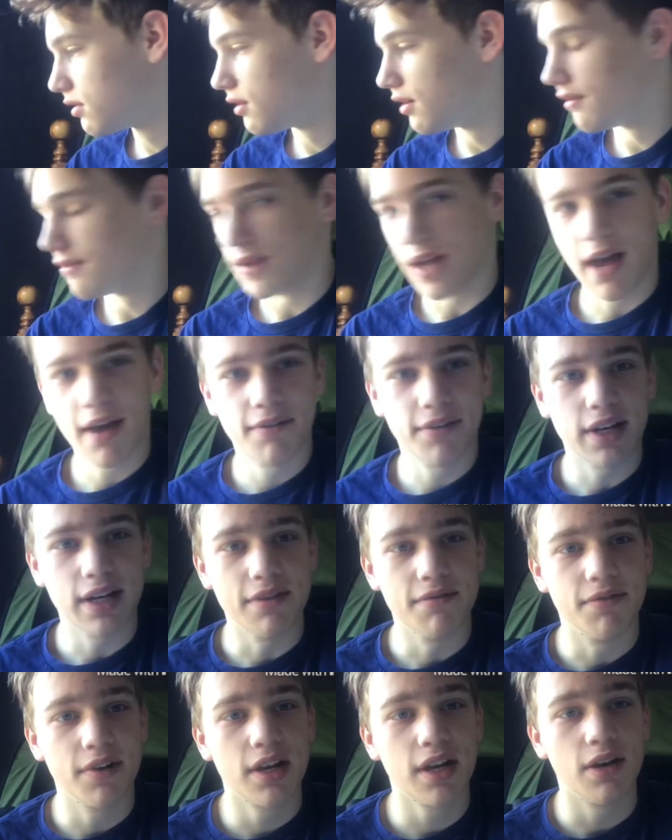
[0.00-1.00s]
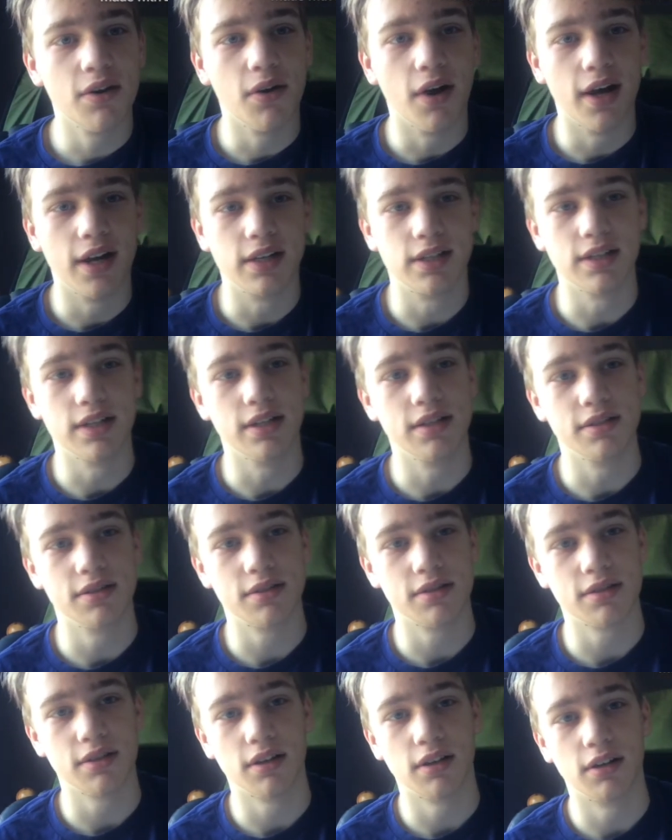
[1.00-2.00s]
if you have any video
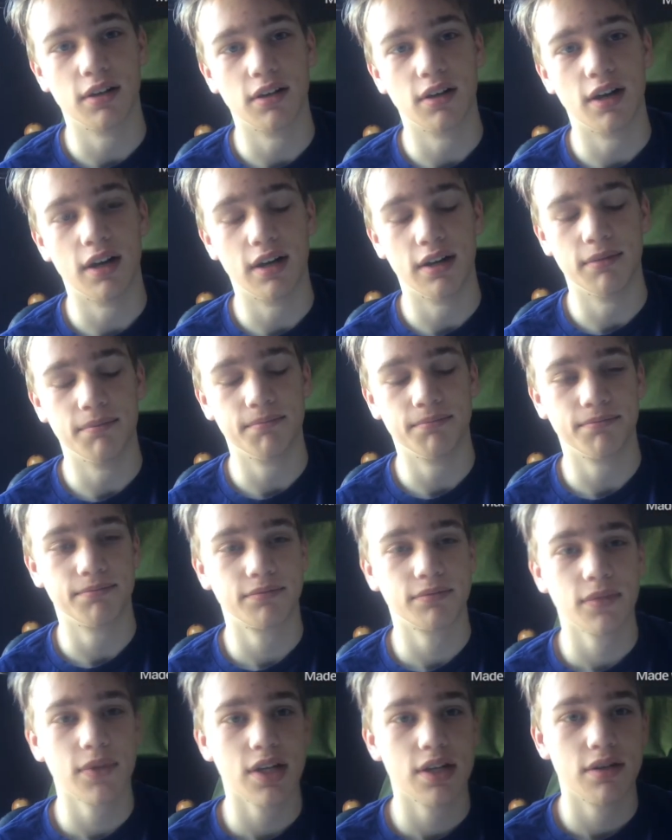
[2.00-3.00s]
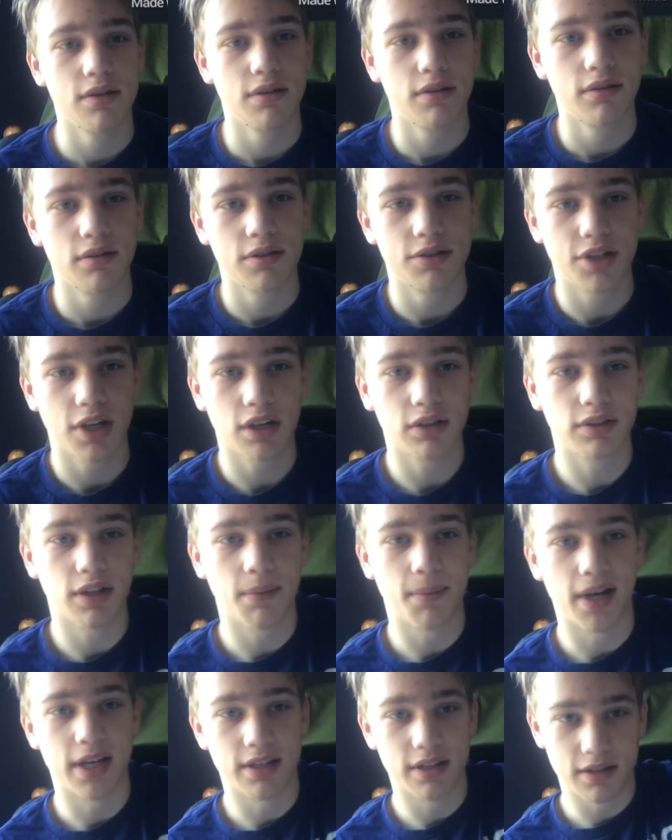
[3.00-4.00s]
ideas or uh, channel
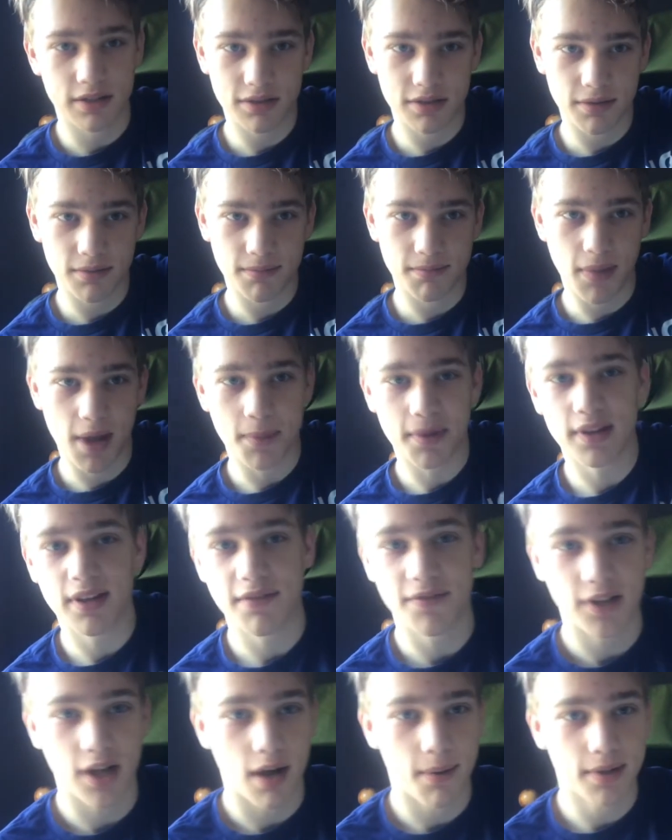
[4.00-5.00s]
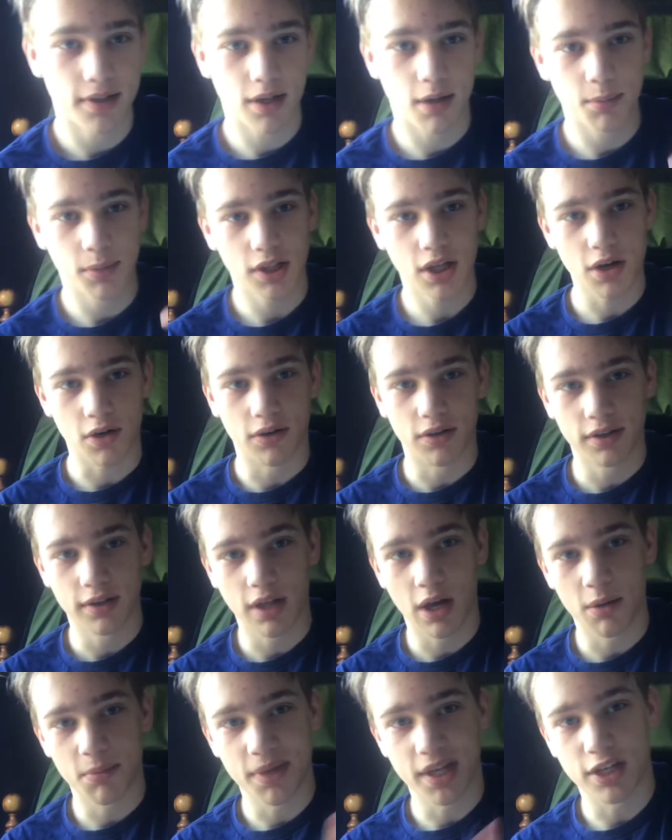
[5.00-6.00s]
name ideas, maybe leave a comment down below.
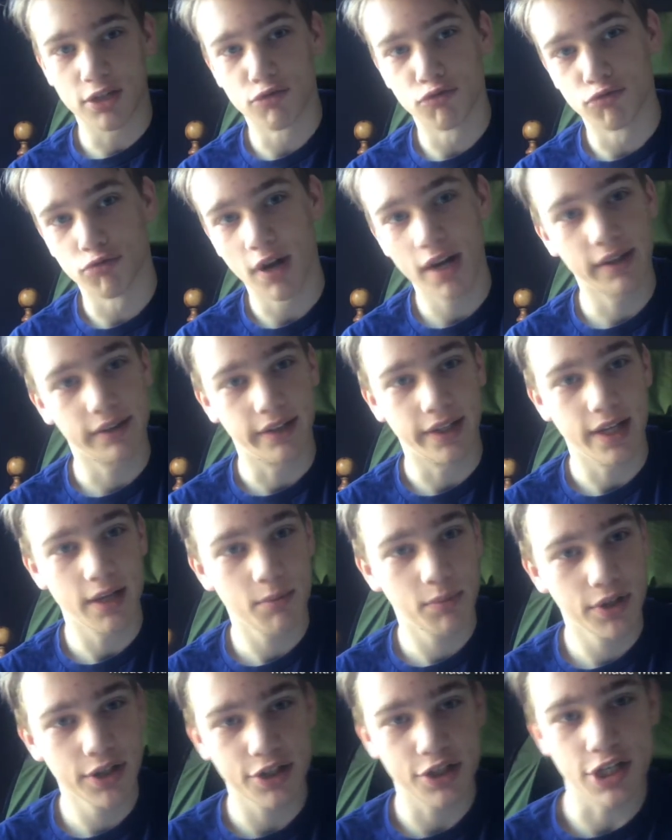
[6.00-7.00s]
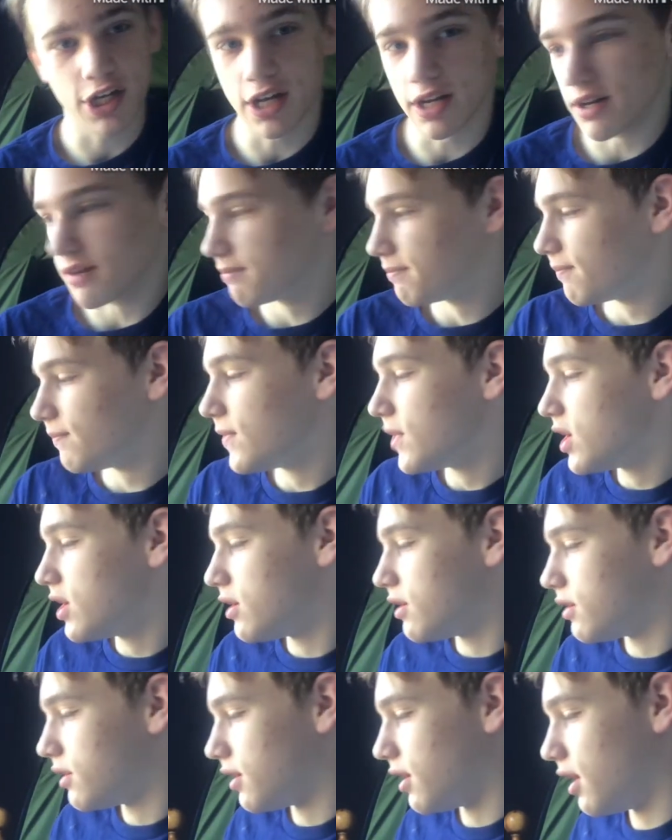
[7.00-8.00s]
That would be greatly appreciated.
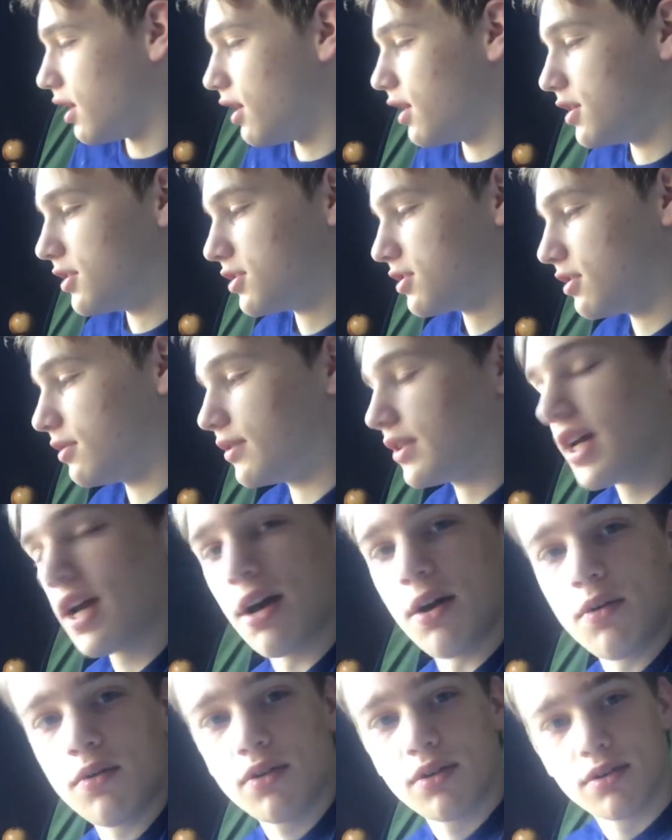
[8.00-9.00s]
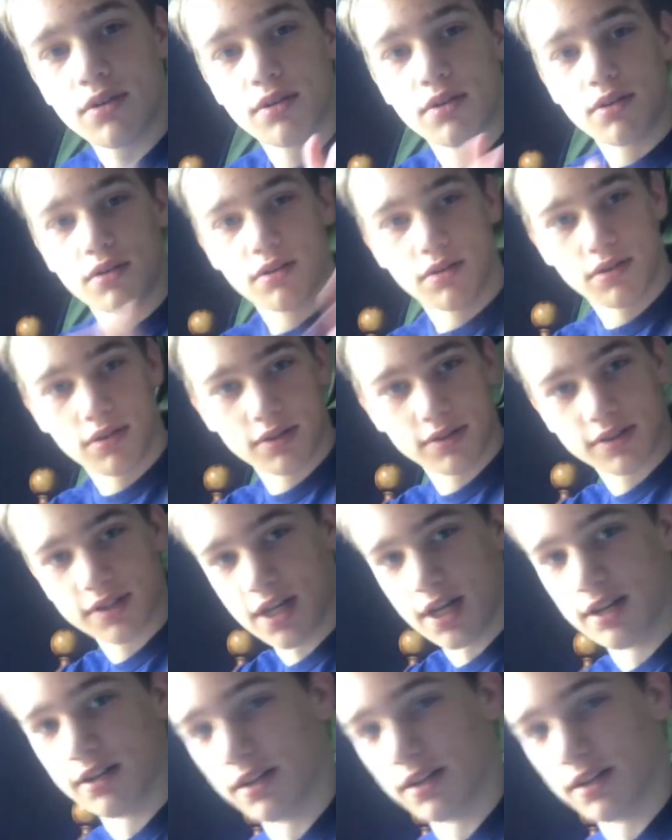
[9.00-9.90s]
Uh, so now, let's get